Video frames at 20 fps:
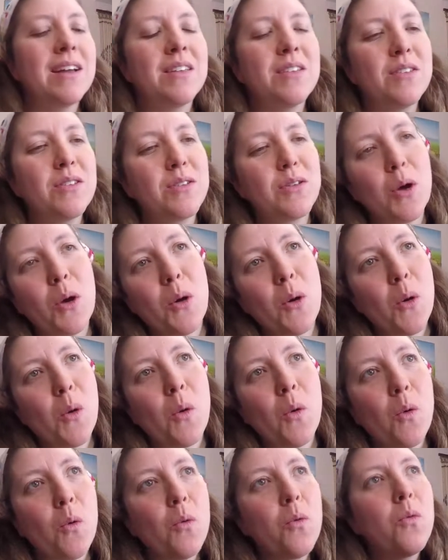
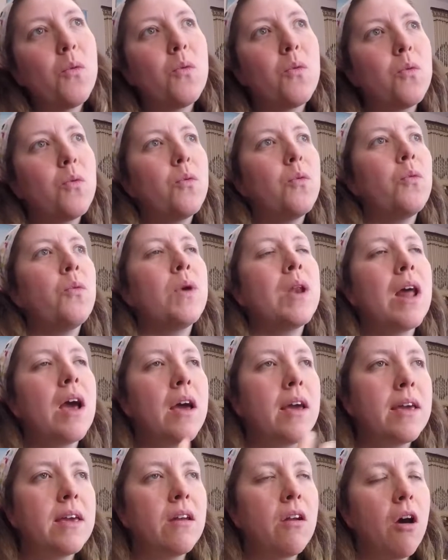So when
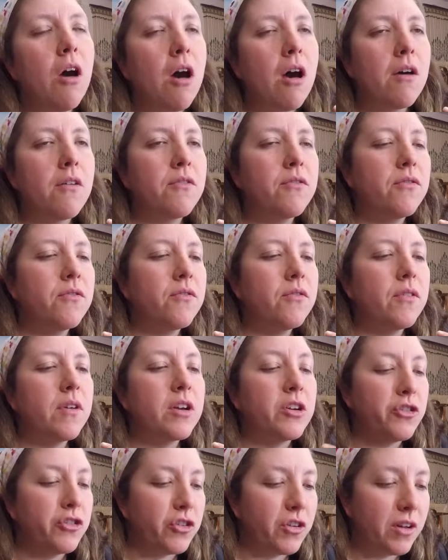I get off
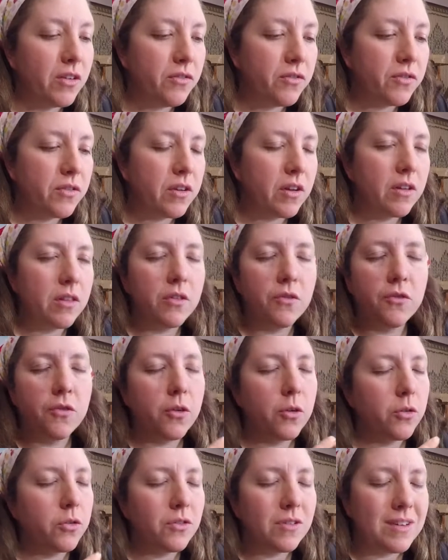a shift, the
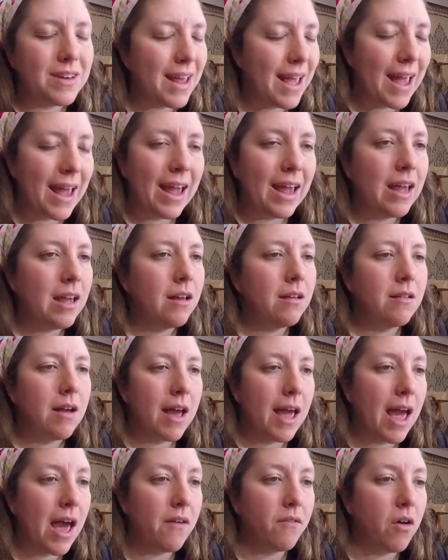first day
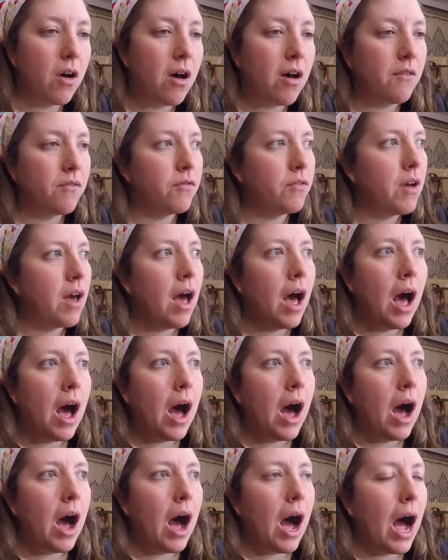I have off,
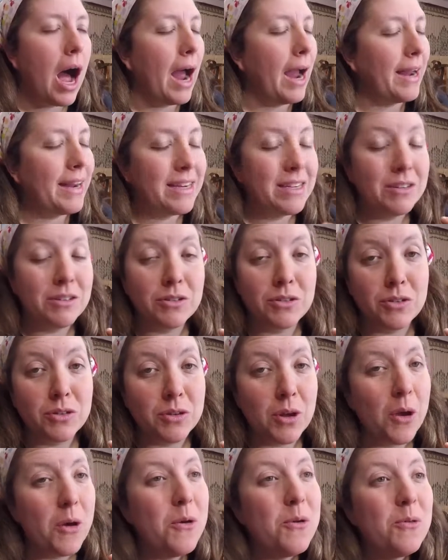I
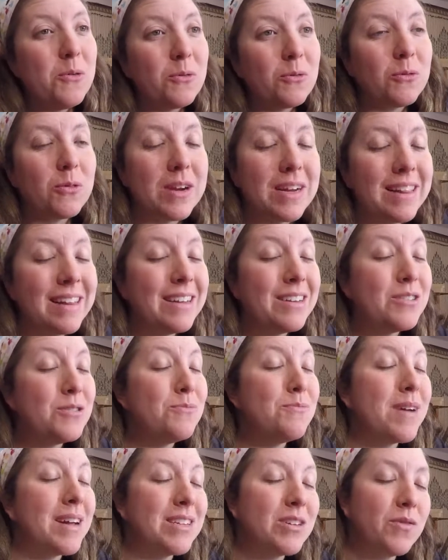don't really
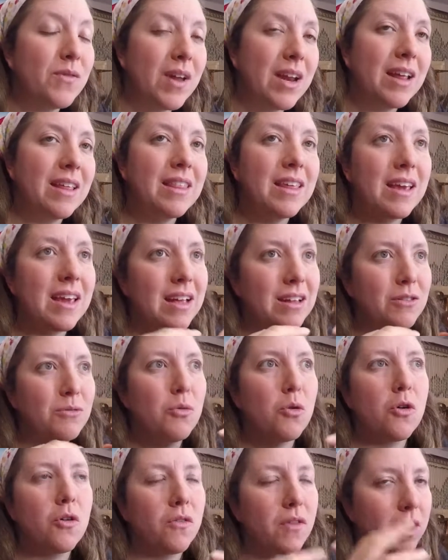do much of anything.
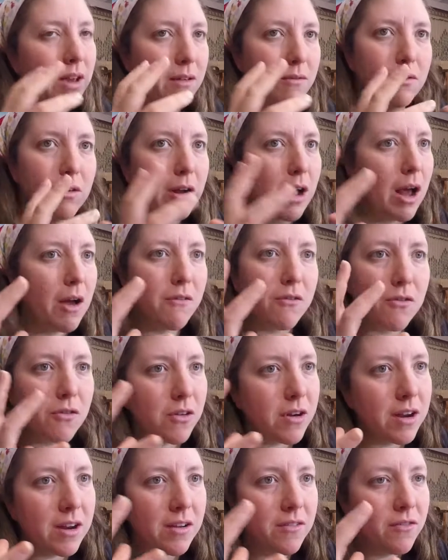It's more of like a
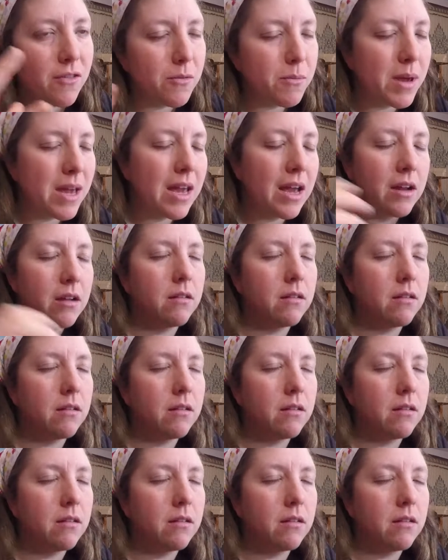recovery for me.